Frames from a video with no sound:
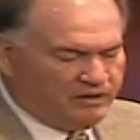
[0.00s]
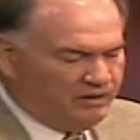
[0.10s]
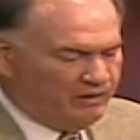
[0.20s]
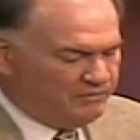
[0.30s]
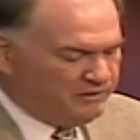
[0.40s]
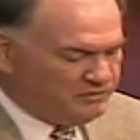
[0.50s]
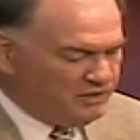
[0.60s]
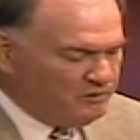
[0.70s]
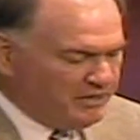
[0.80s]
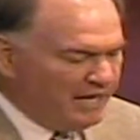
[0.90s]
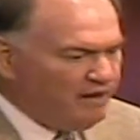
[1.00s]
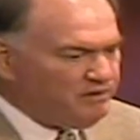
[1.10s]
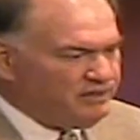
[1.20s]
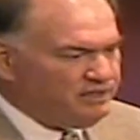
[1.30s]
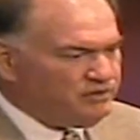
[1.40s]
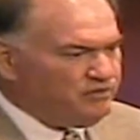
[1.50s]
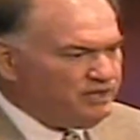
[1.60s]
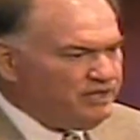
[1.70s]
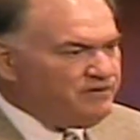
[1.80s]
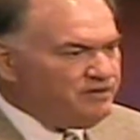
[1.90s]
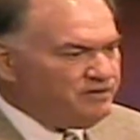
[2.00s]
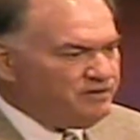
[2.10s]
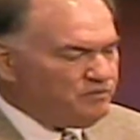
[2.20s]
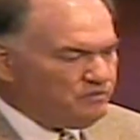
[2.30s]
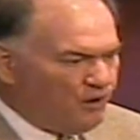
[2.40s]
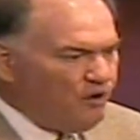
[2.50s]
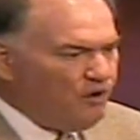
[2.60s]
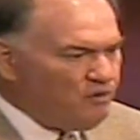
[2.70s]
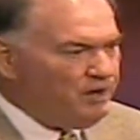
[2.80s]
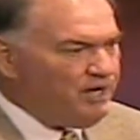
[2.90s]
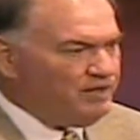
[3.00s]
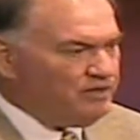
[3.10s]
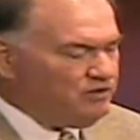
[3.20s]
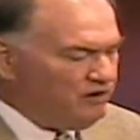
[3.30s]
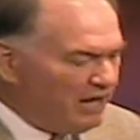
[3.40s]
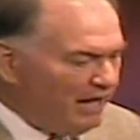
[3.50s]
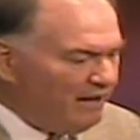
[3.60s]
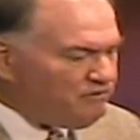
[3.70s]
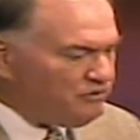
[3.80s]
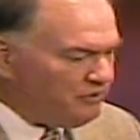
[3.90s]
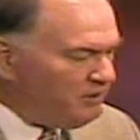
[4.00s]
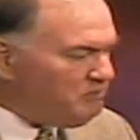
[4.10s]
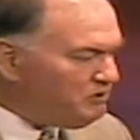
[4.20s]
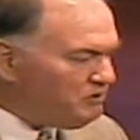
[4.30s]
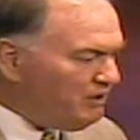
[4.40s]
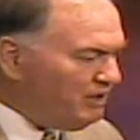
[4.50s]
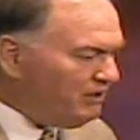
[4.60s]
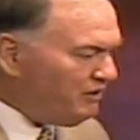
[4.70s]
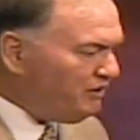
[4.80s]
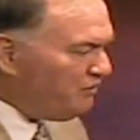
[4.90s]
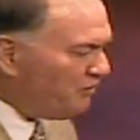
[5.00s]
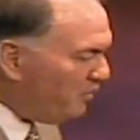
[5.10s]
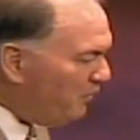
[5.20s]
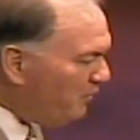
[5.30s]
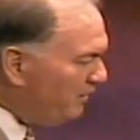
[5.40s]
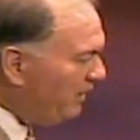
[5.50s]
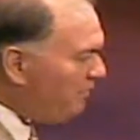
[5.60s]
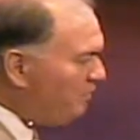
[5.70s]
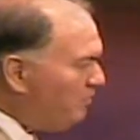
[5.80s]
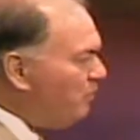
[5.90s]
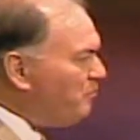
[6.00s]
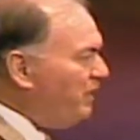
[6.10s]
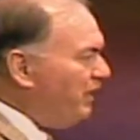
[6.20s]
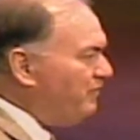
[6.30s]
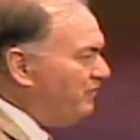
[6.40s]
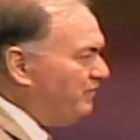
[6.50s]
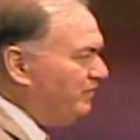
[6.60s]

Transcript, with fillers: Uh, there's no doubt that you're living the wrong way. Your lives are demonstrating that you're going down the wrong path.